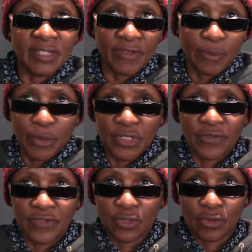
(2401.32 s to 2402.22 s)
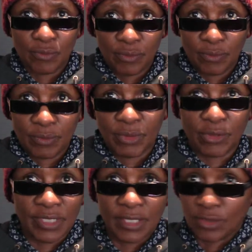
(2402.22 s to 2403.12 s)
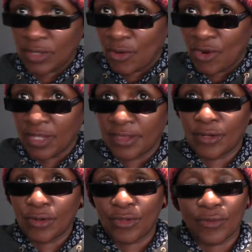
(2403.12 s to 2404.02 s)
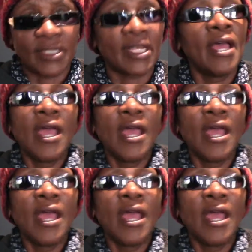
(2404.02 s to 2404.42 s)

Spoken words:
from Potchefstroom, because they're all in the Northwest,